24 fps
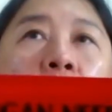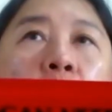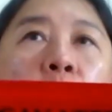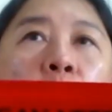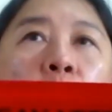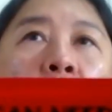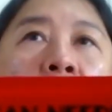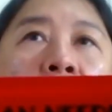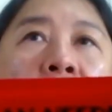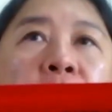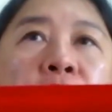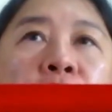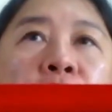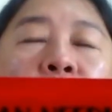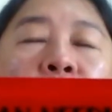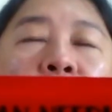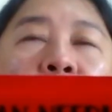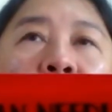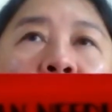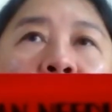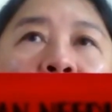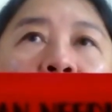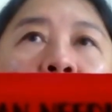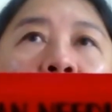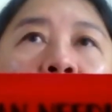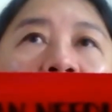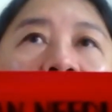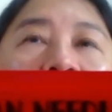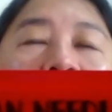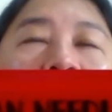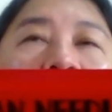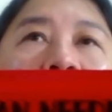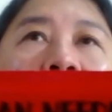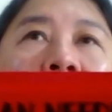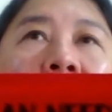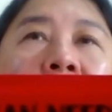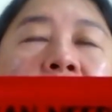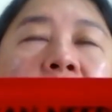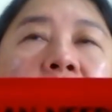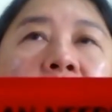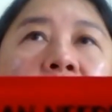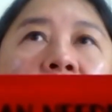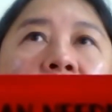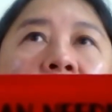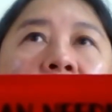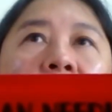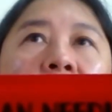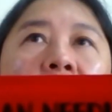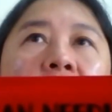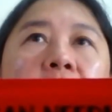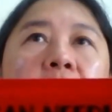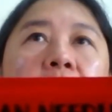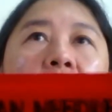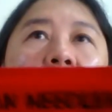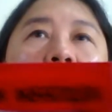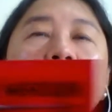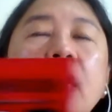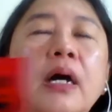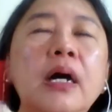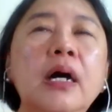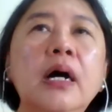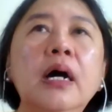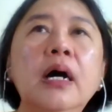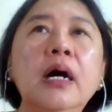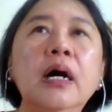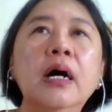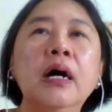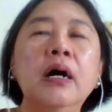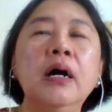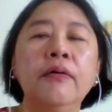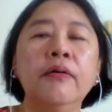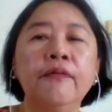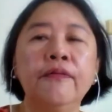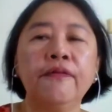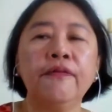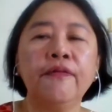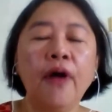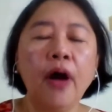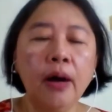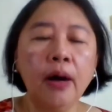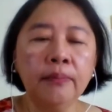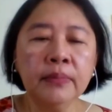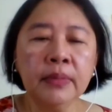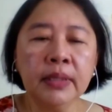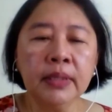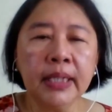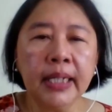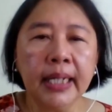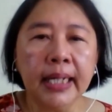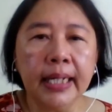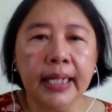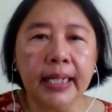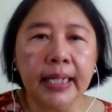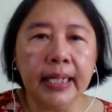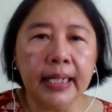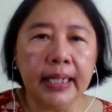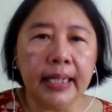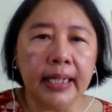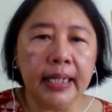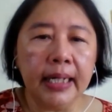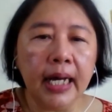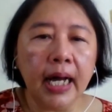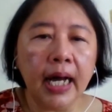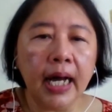When you buy needles from the